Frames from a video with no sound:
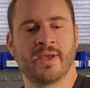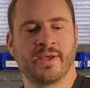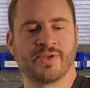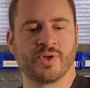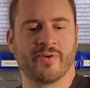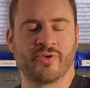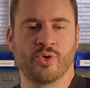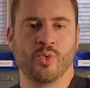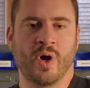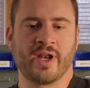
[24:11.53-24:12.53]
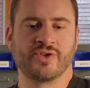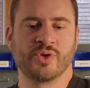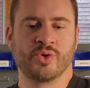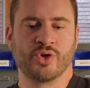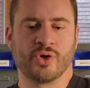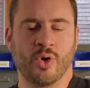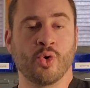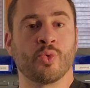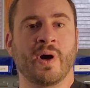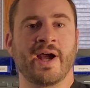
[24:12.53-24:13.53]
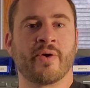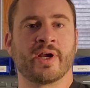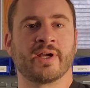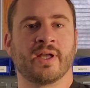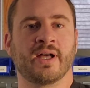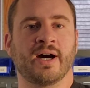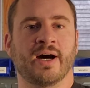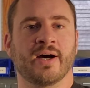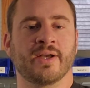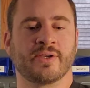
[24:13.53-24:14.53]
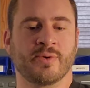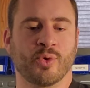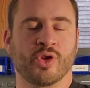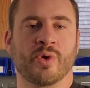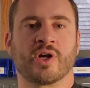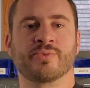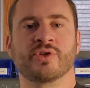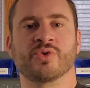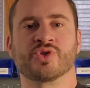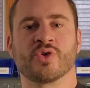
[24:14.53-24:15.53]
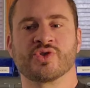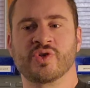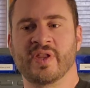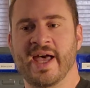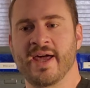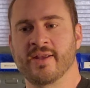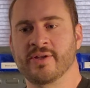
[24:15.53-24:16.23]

So if you want to do your own wiring, you're more than welcome to use those to do that.